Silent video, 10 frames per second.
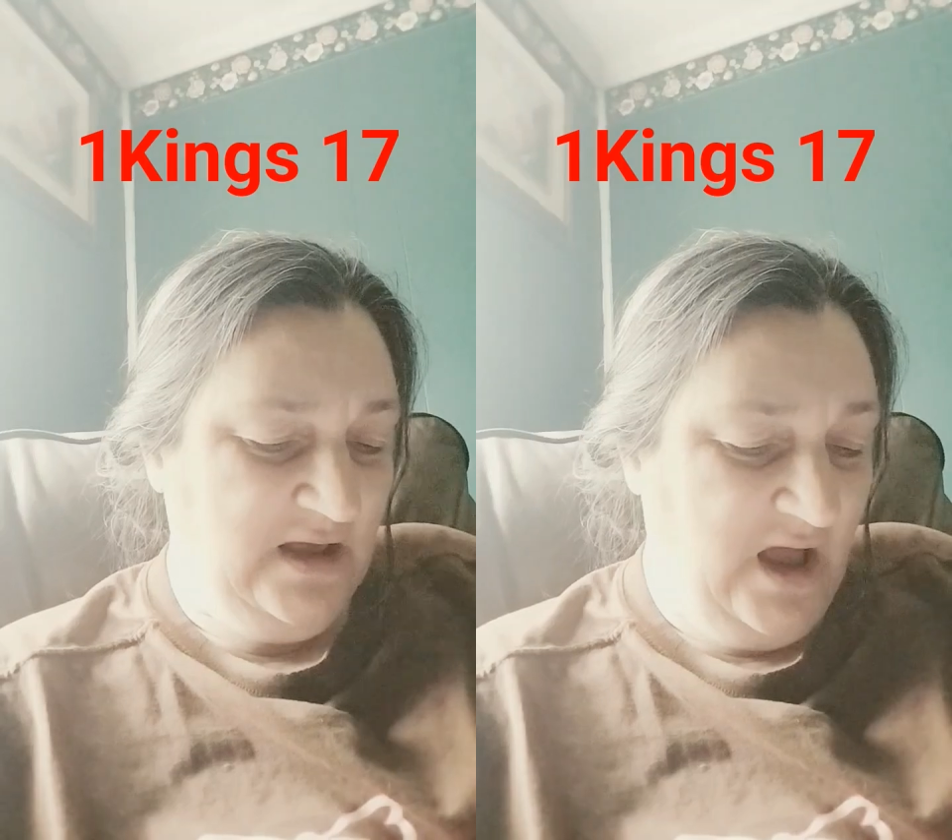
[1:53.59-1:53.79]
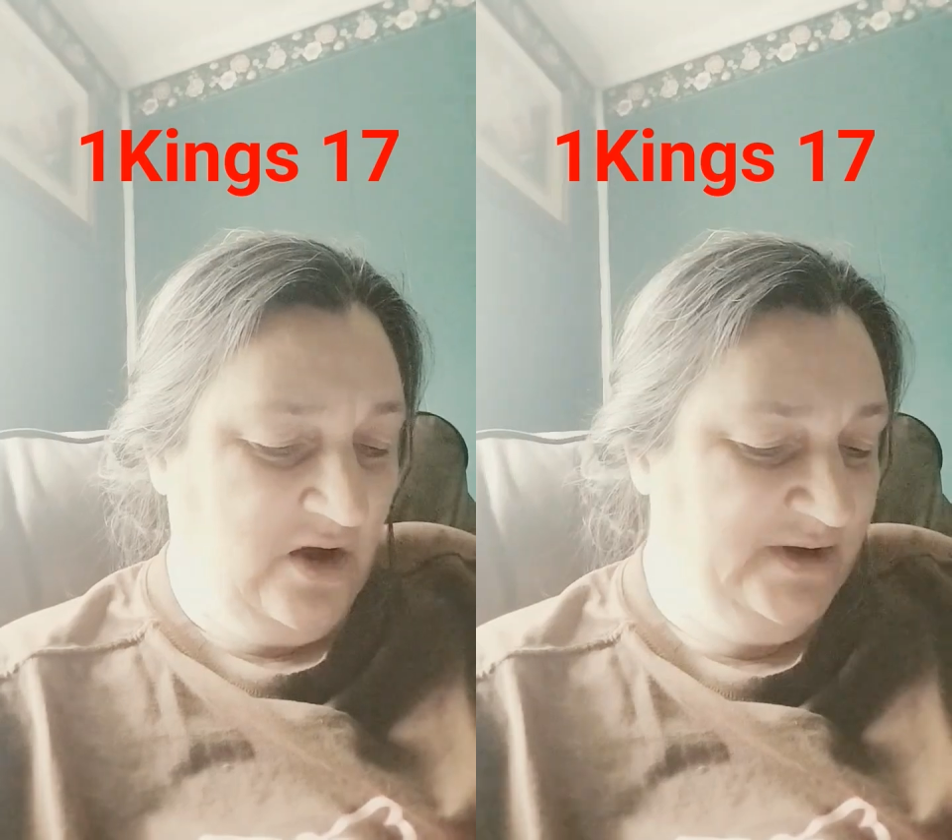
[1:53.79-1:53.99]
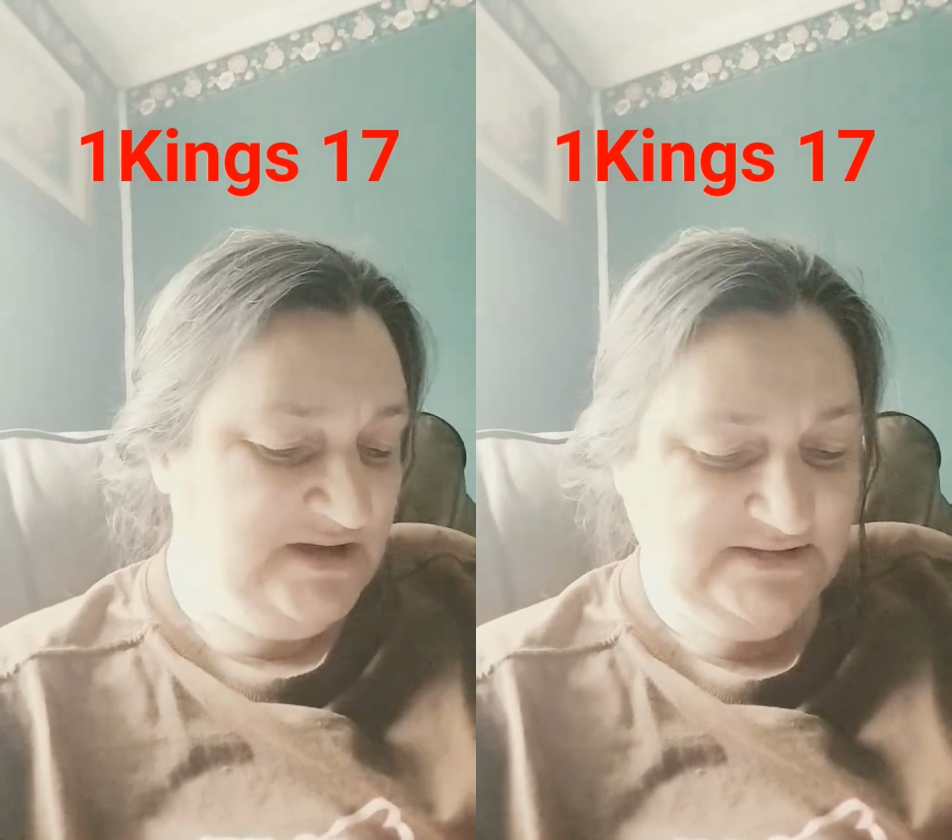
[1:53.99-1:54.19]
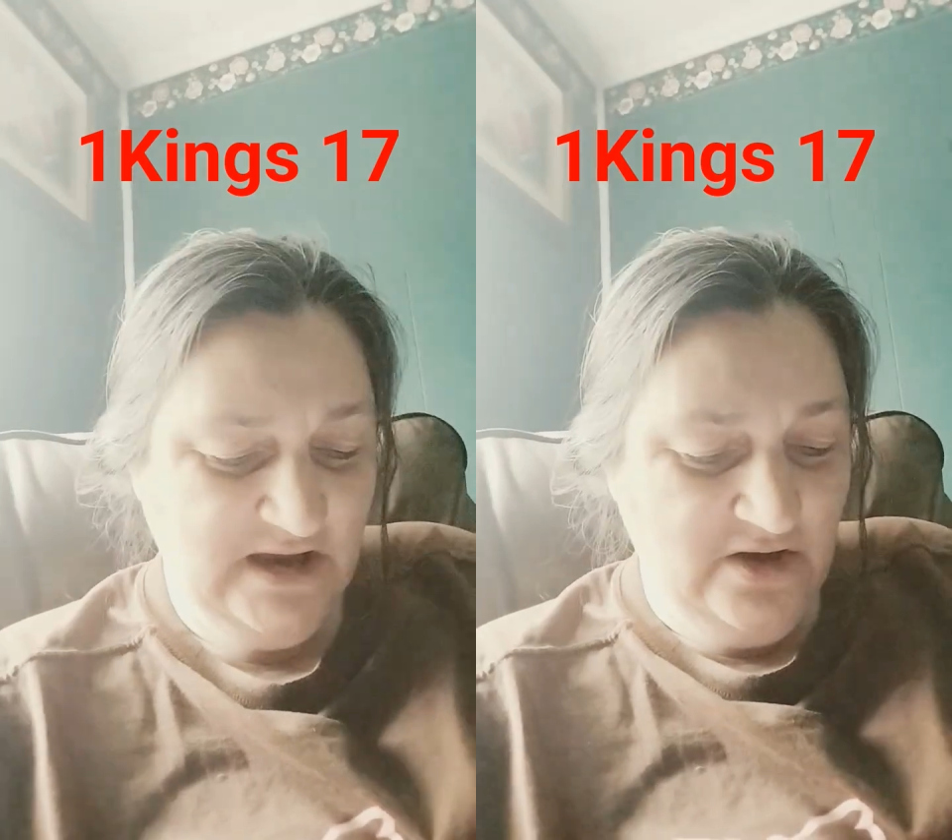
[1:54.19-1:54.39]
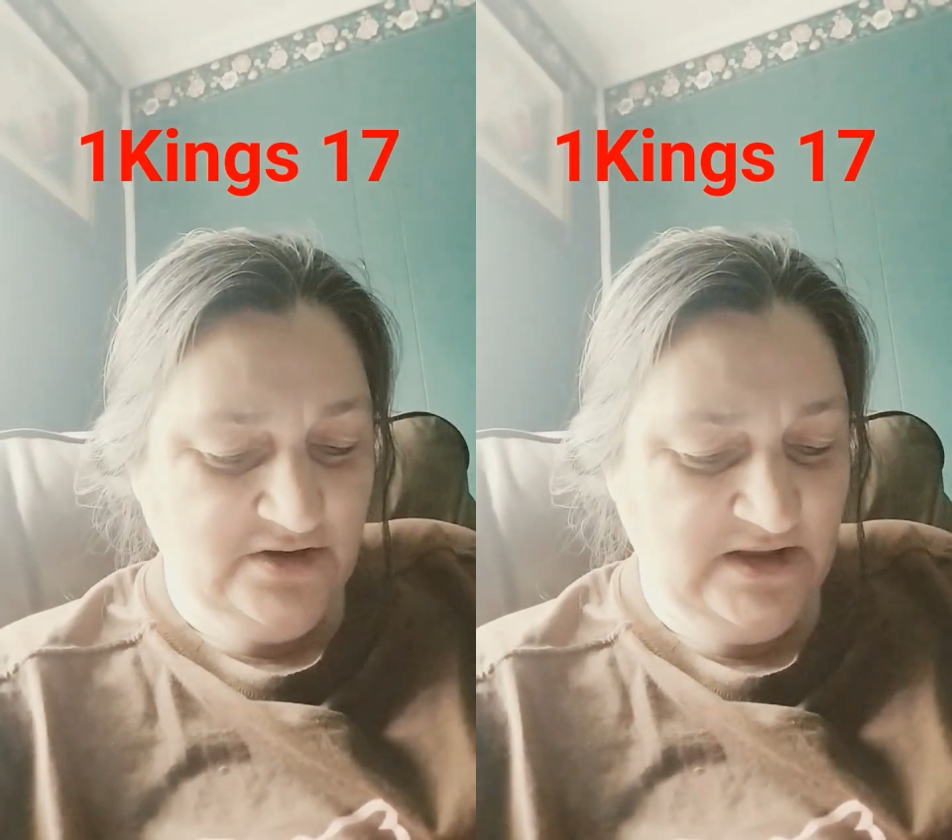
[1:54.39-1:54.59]
And Eliyahu said,
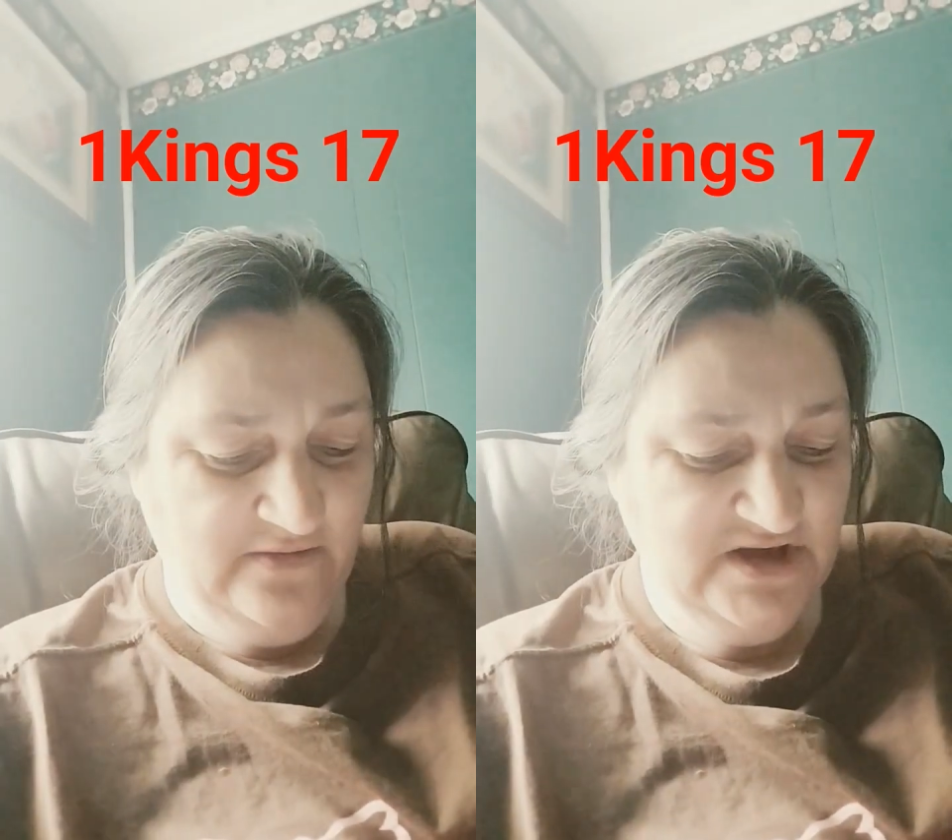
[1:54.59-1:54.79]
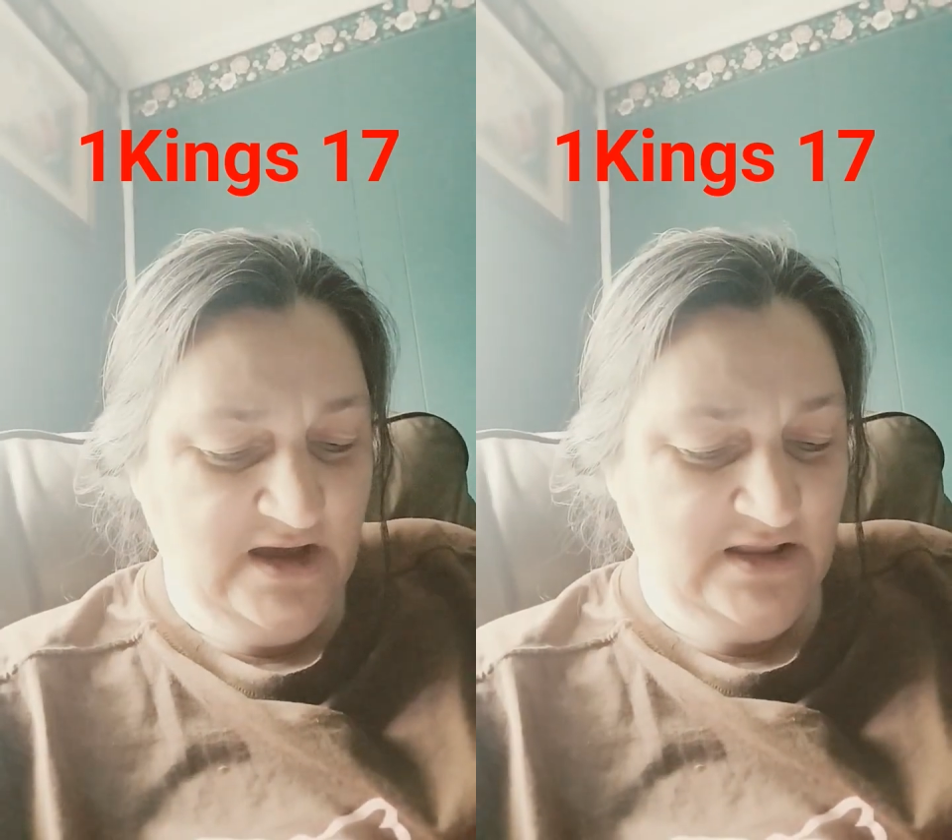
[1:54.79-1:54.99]
See, your son lives.